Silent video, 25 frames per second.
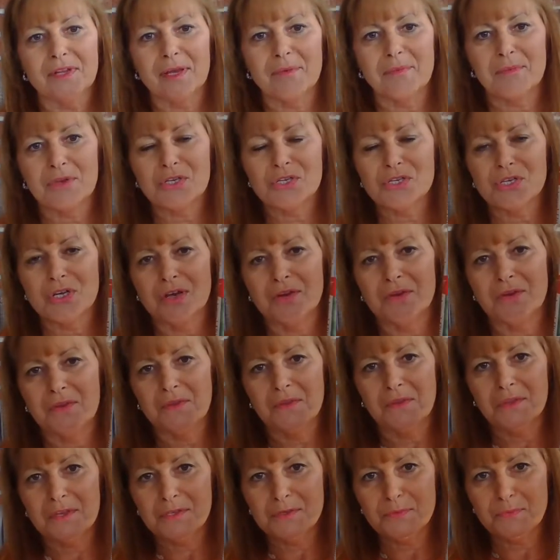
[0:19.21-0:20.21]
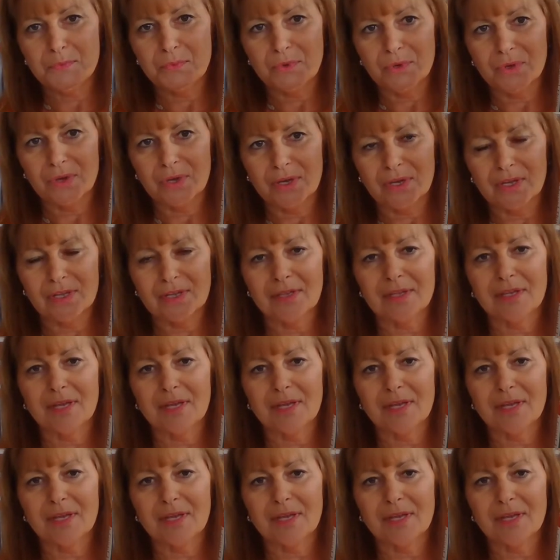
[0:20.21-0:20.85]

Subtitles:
let me show you this book.